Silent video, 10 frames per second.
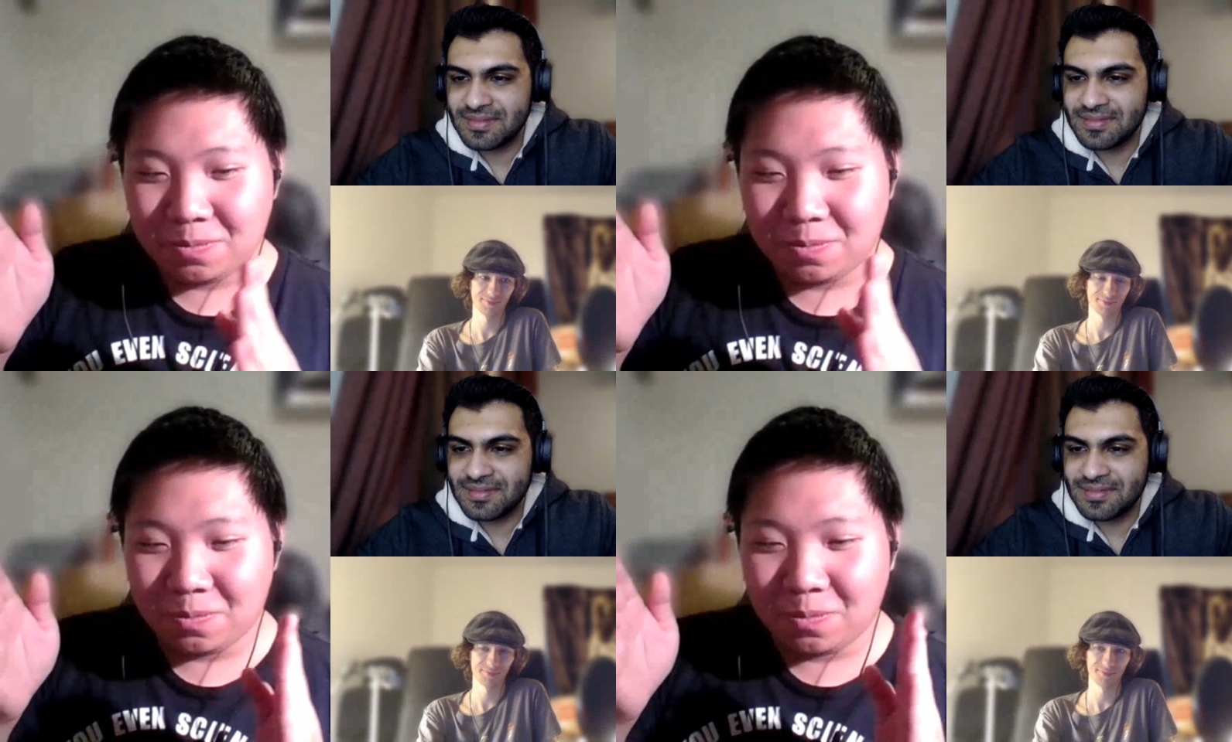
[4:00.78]

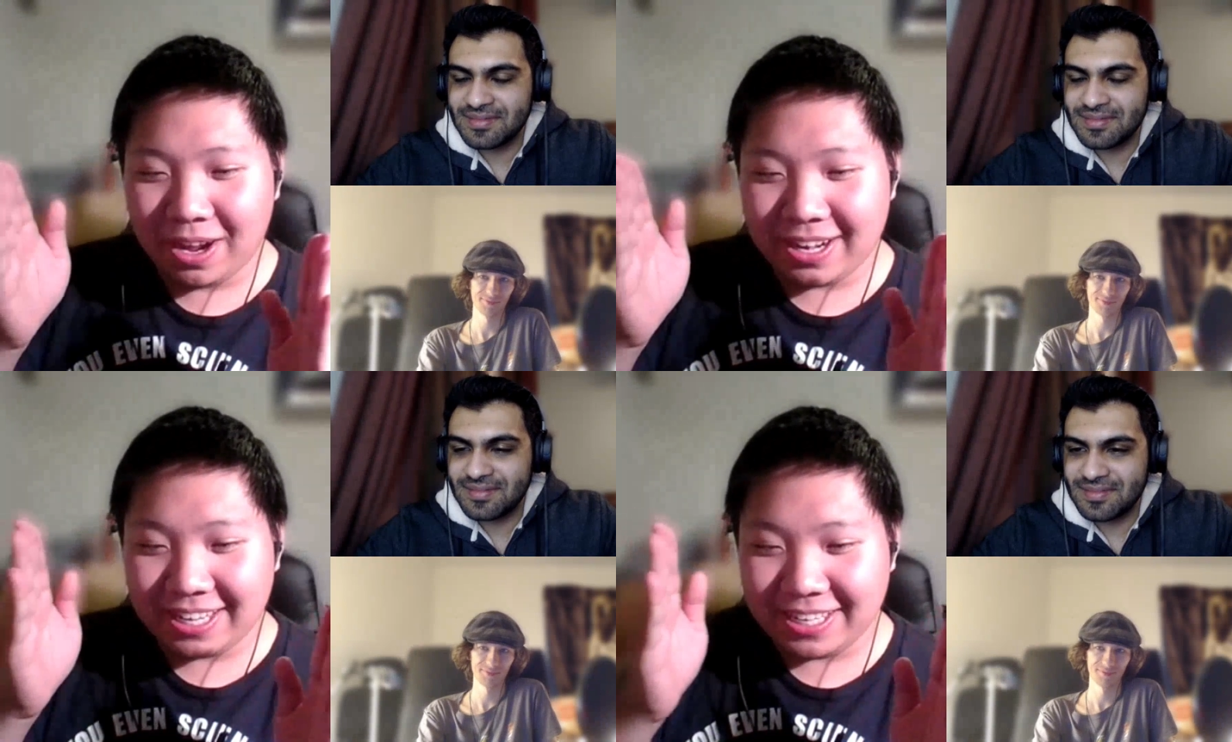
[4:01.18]

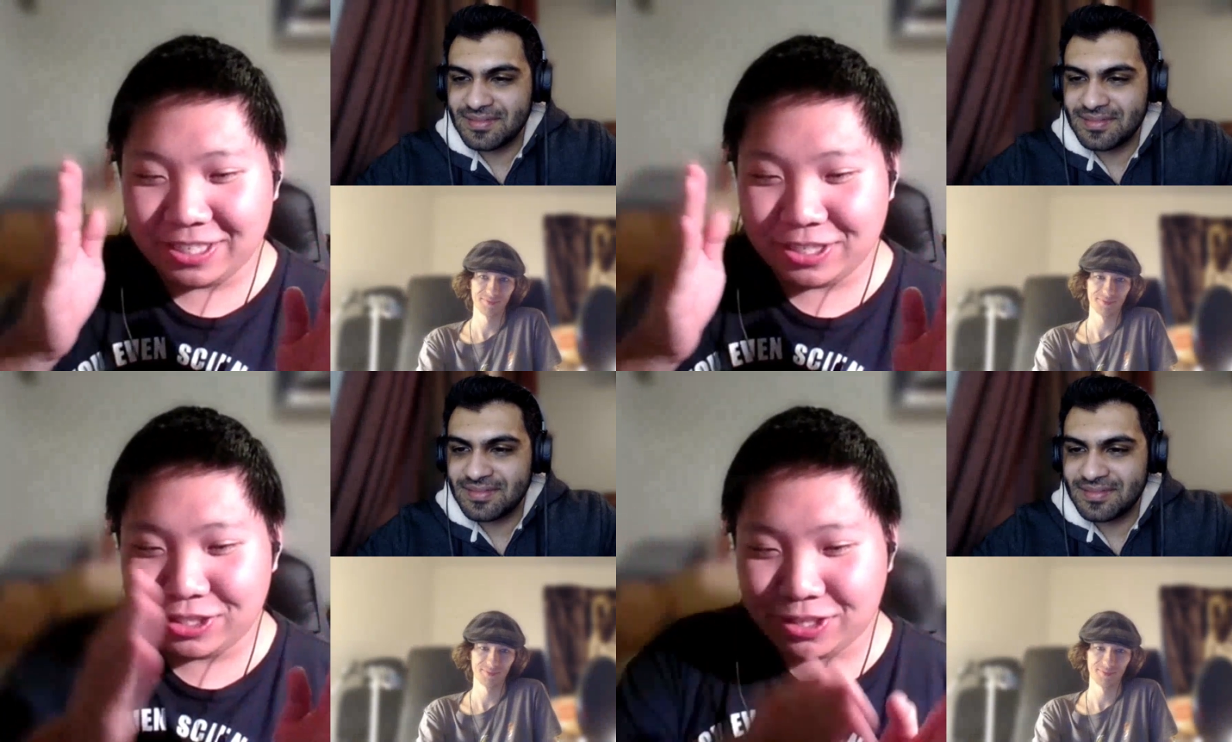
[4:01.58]
Speaker 1: what
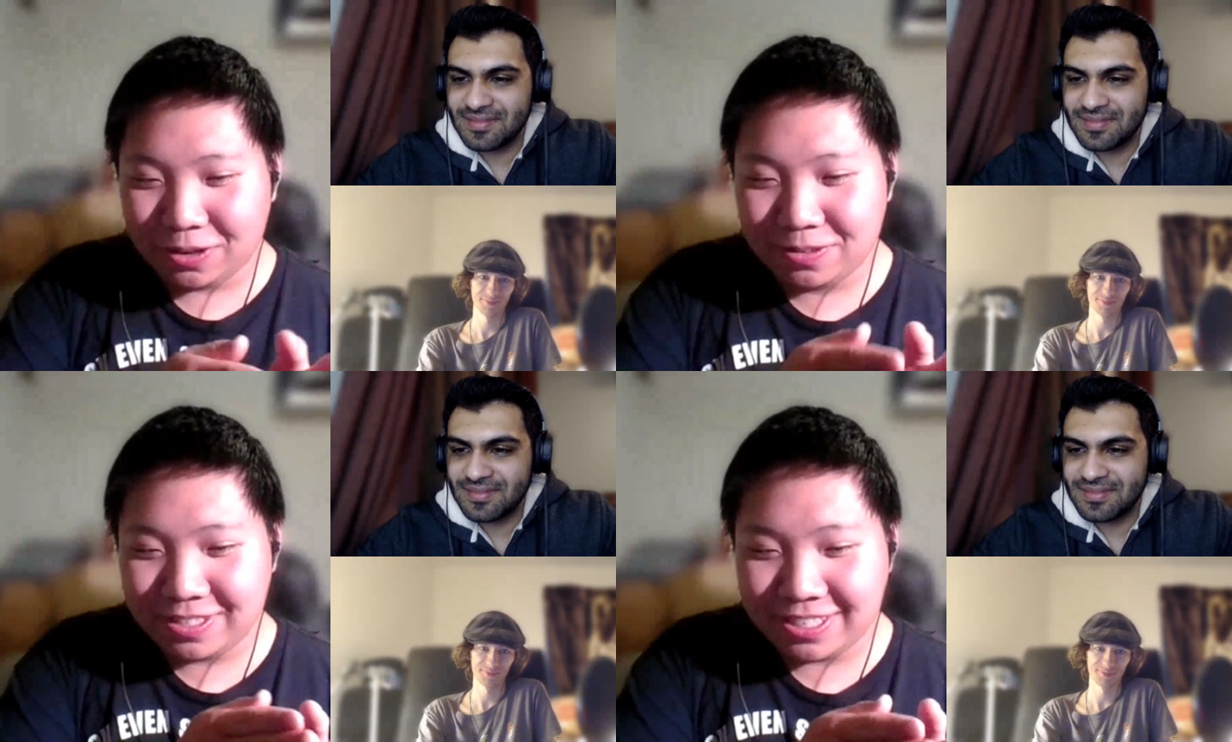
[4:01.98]
he's
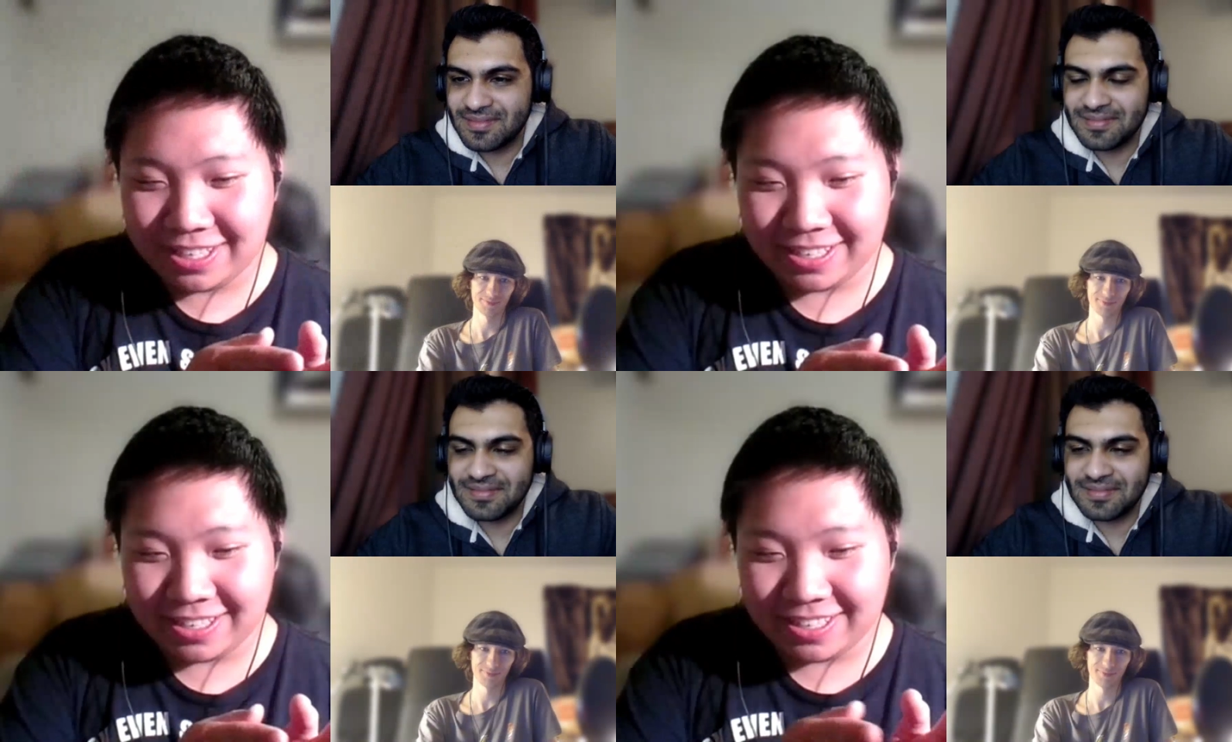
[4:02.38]
shown
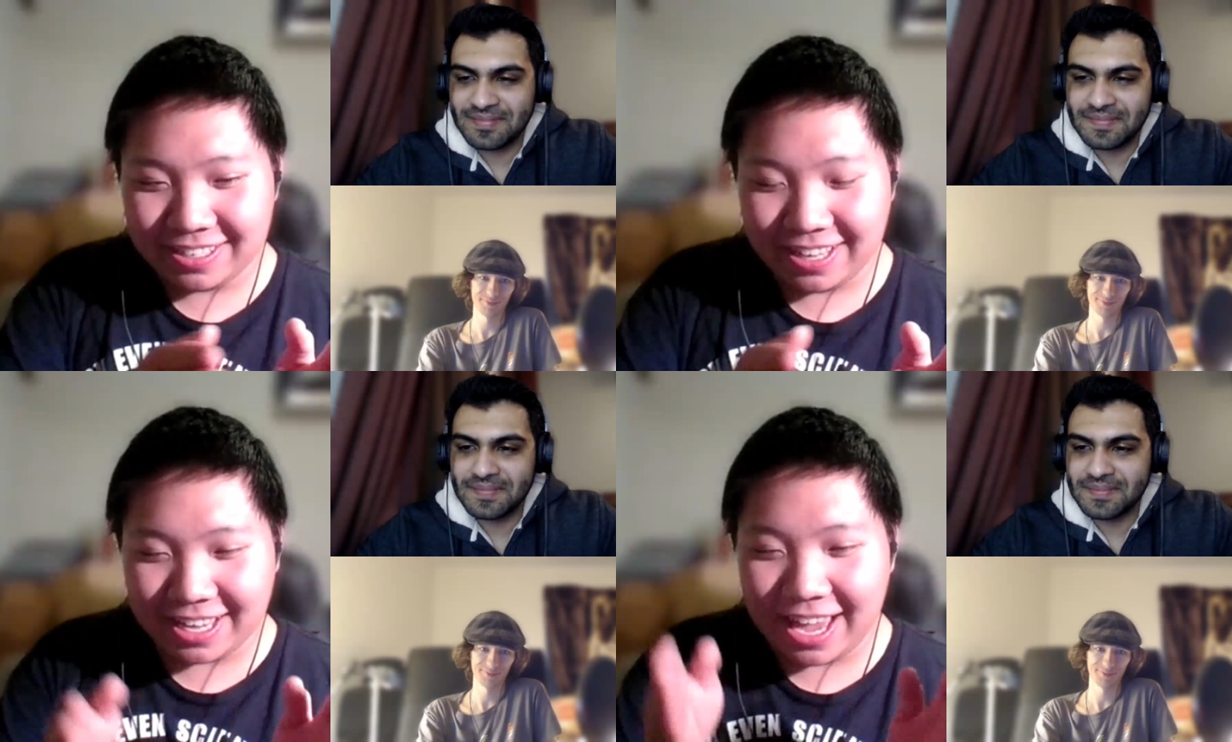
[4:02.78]
to
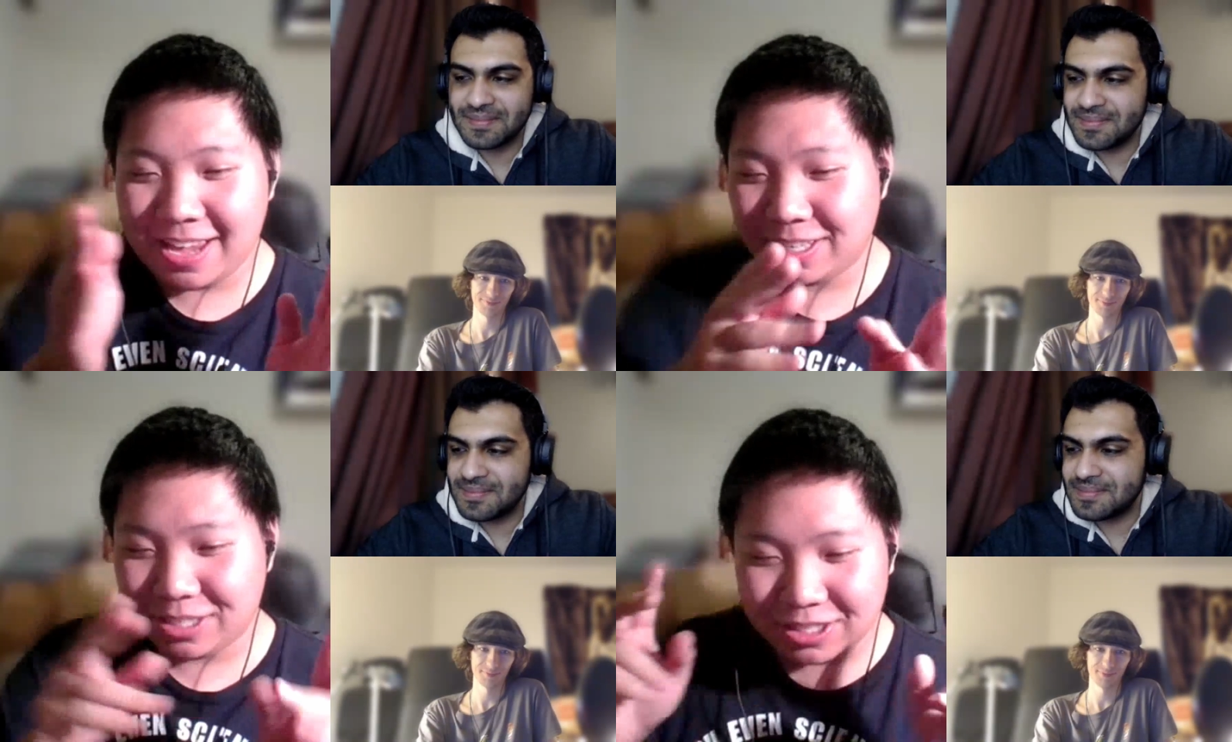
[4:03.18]
like
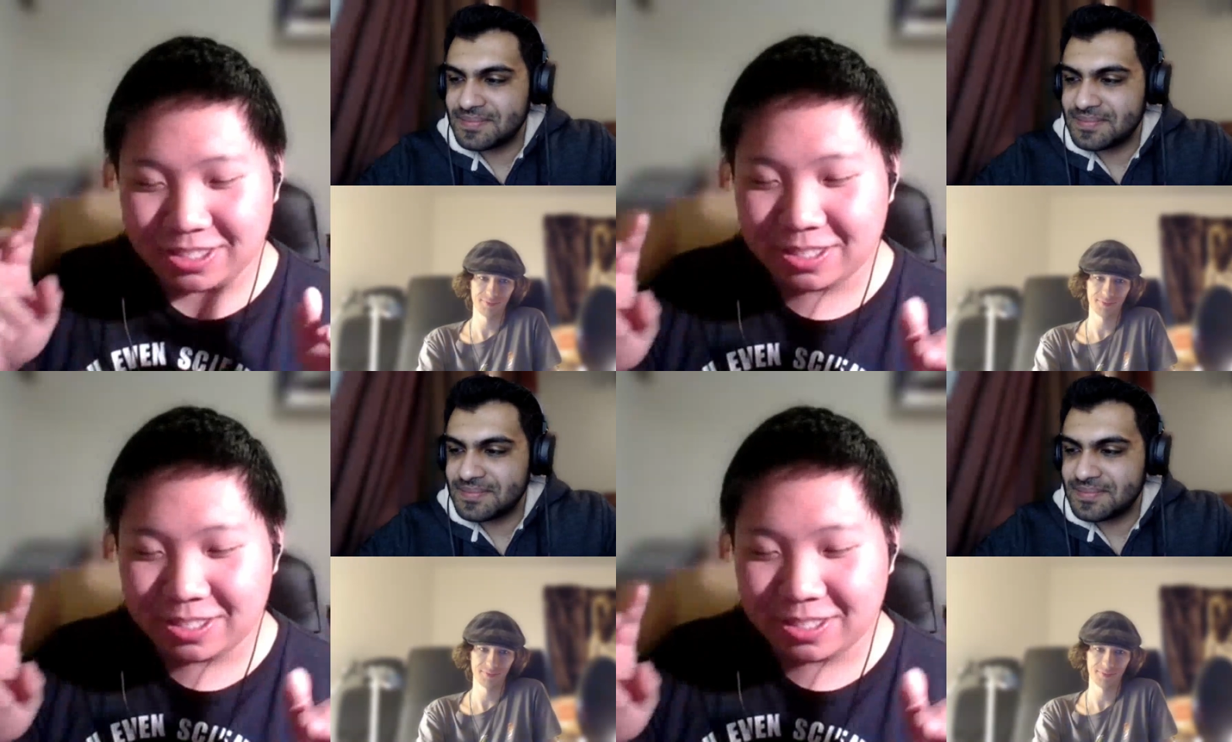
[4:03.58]
a